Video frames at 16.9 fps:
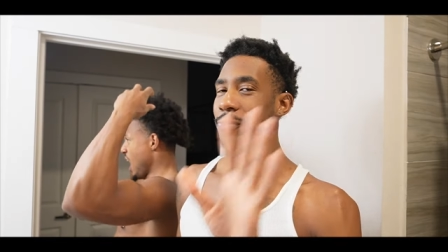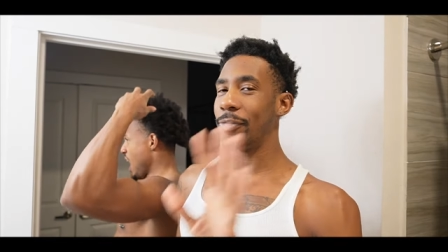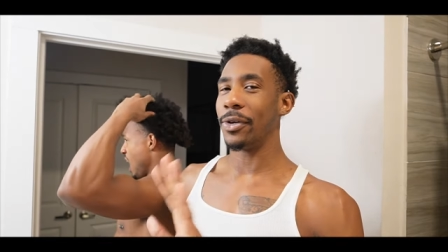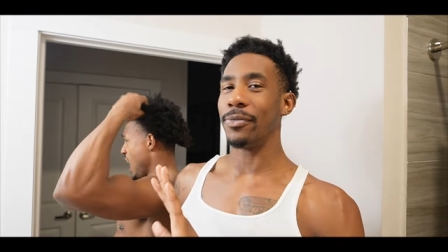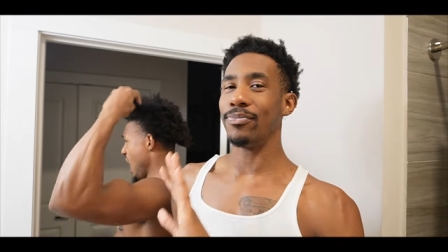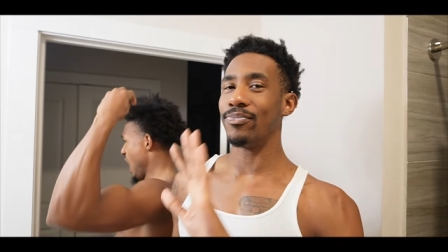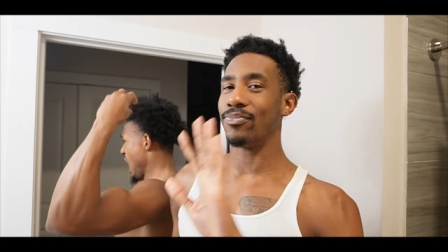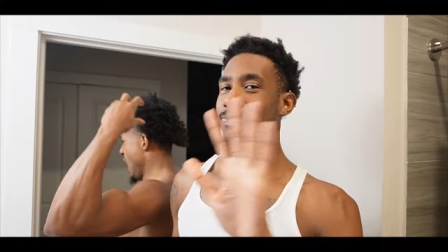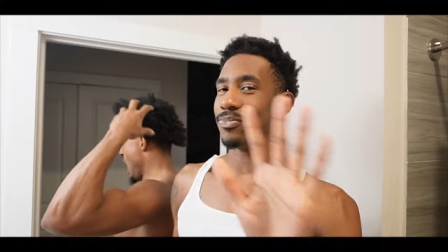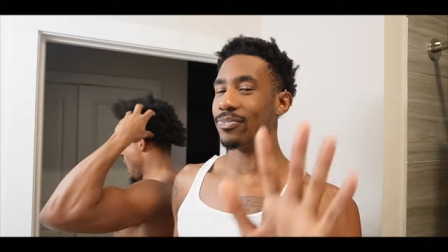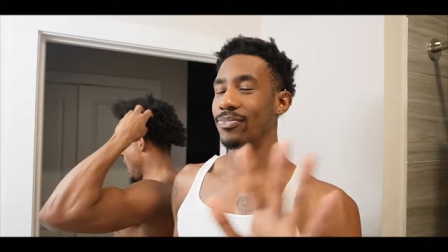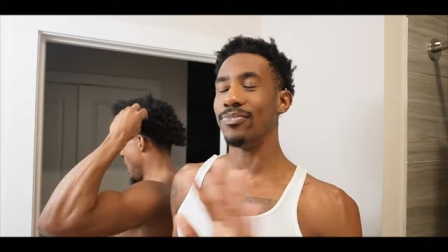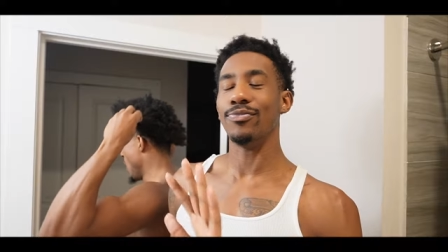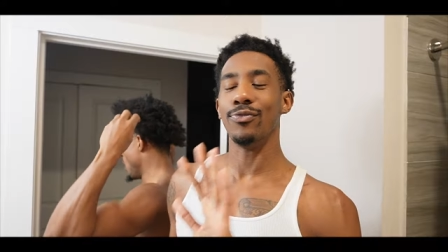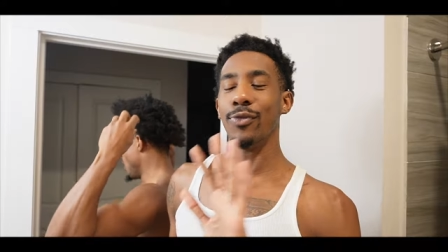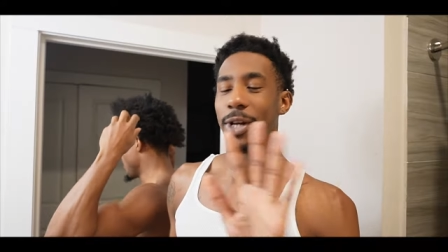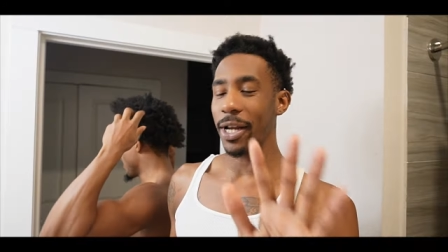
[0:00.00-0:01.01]
what,
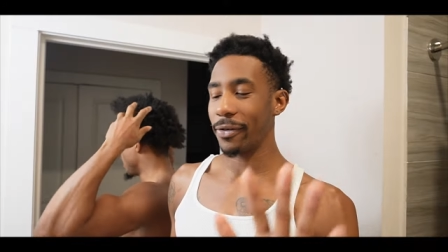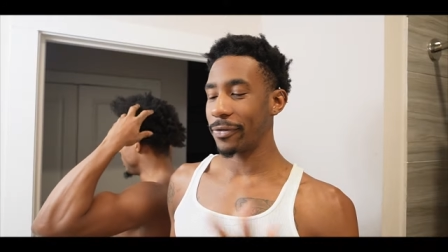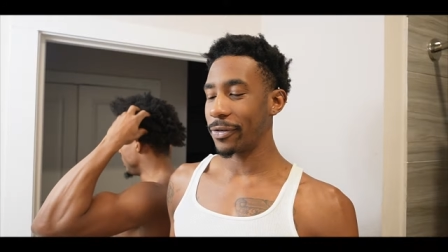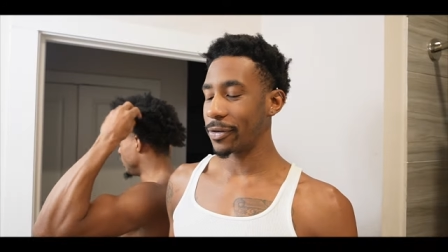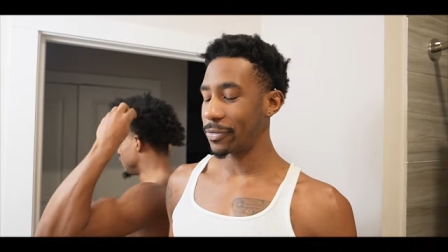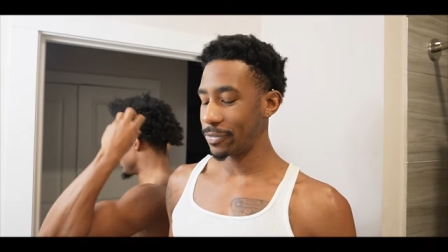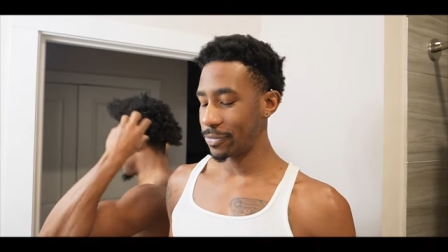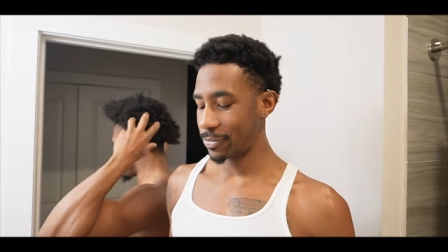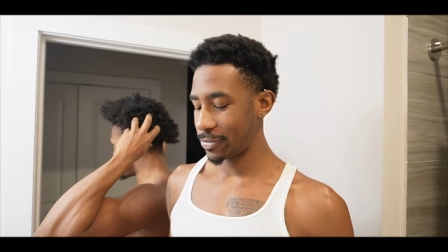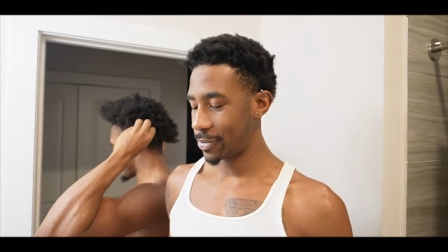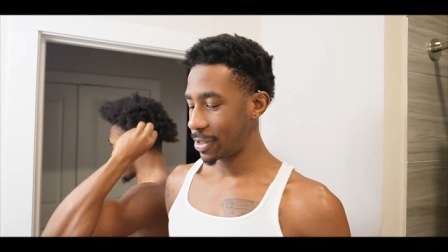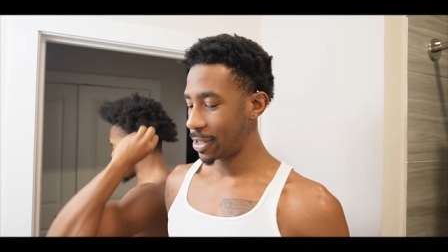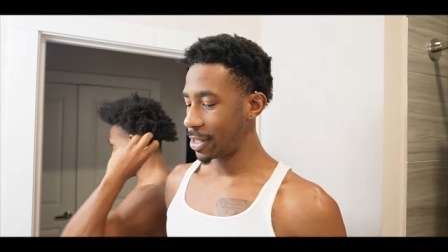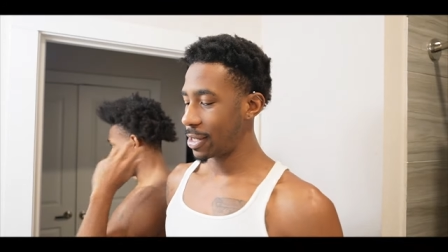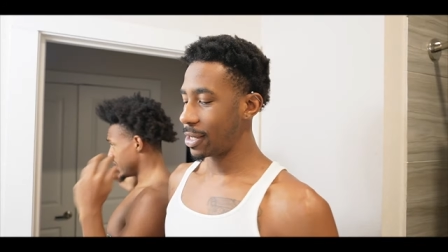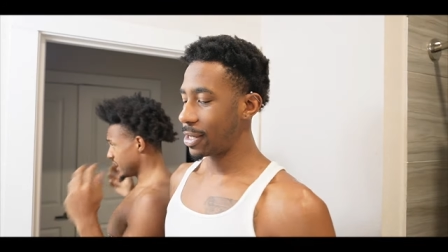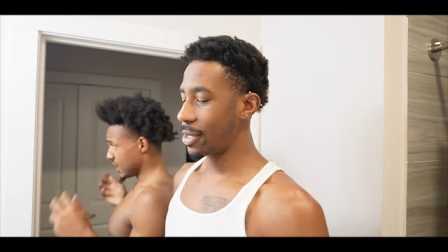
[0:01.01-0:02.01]
whatever. We're gonna do
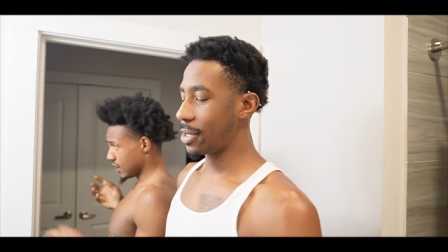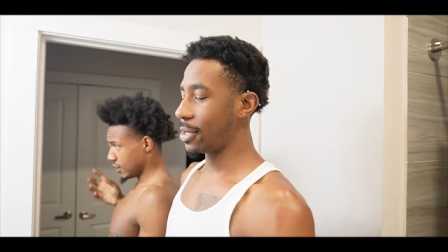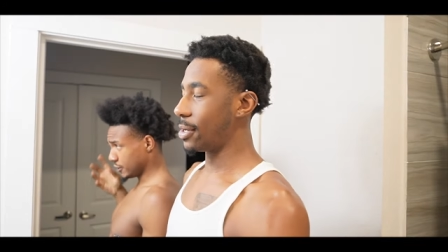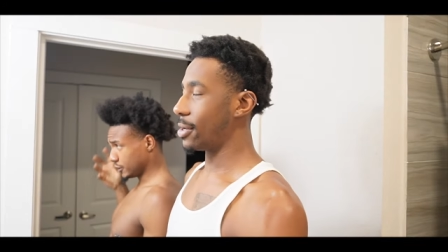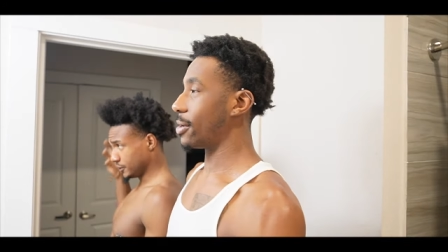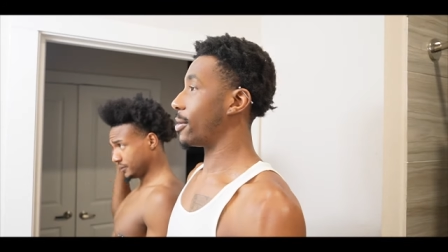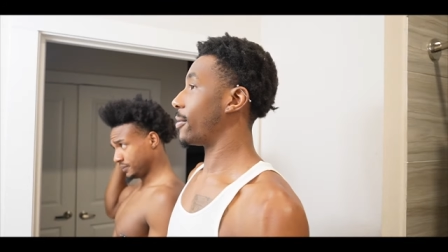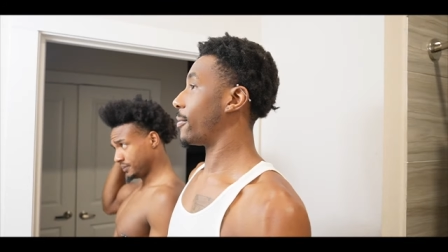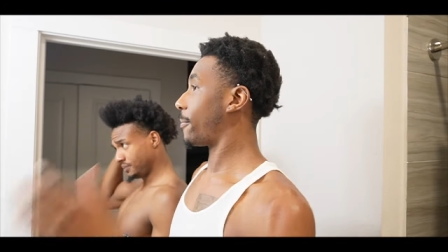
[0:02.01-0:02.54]
25 video.